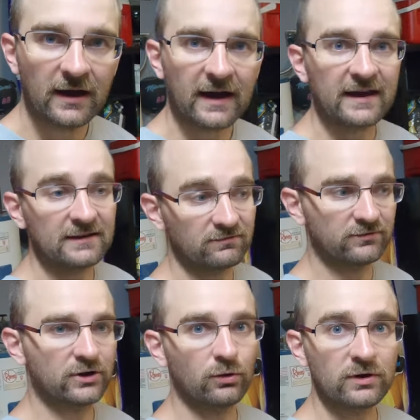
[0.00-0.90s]
I
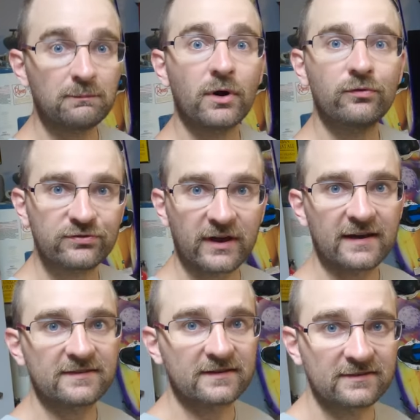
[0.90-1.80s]
coated both
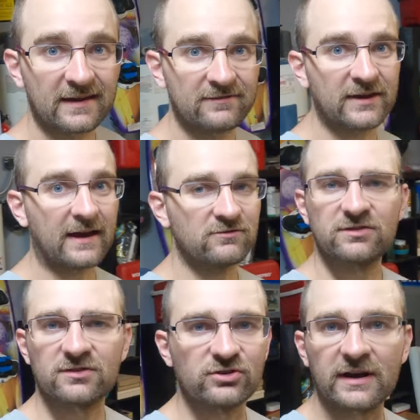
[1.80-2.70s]
sides at the same time
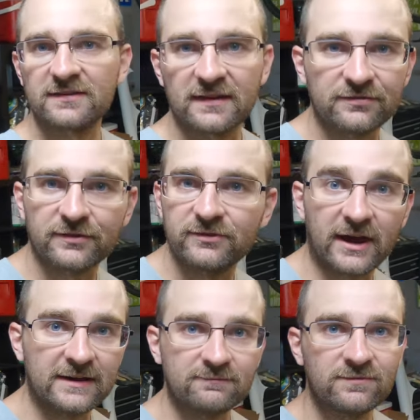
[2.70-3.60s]
just to try to save some
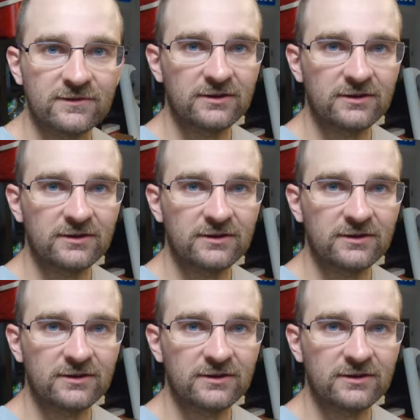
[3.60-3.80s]
time.